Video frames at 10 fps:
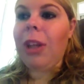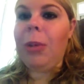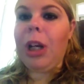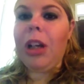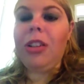
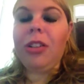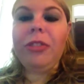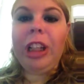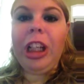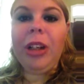we caught it on
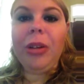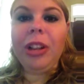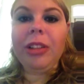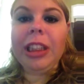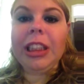video
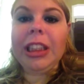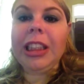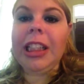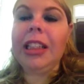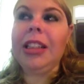and everything like
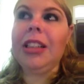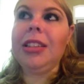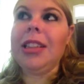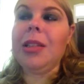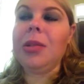that.
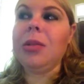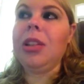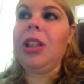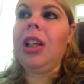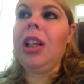And so
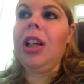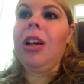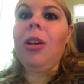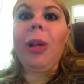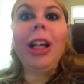
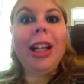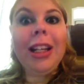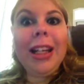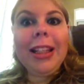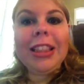we got
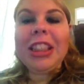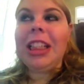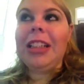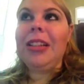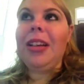engaged.
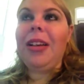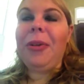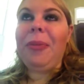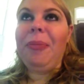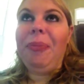
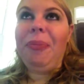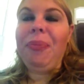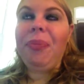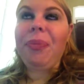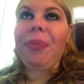And,
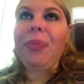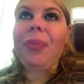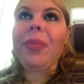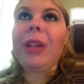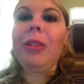
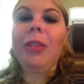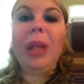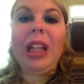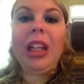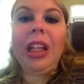we've
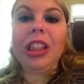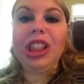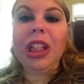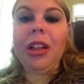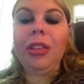been
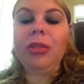engaged now